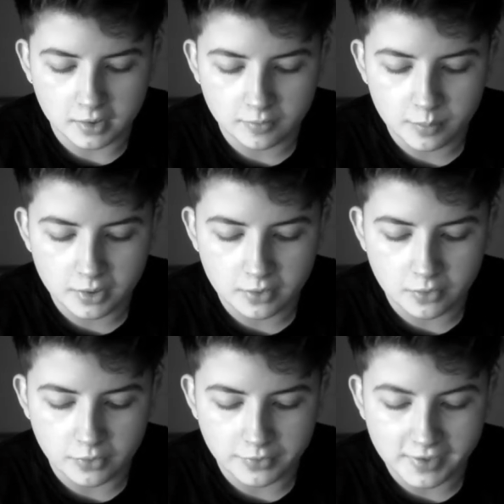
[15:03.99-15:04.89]
have been
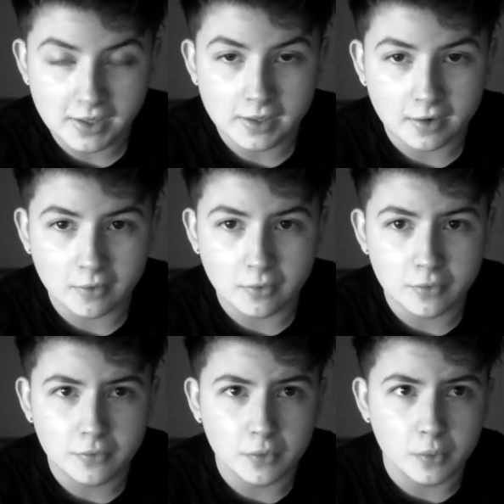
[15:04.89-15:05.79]
on T now
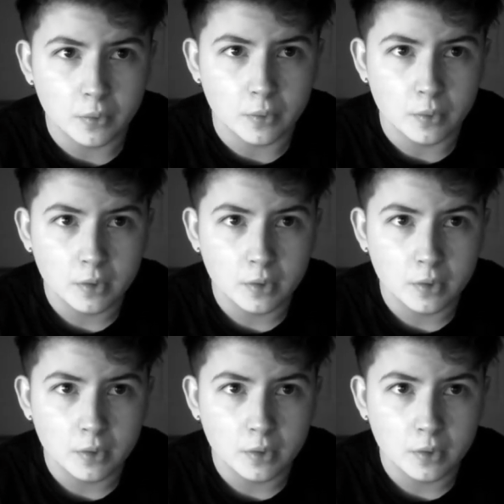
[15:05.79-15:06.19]
for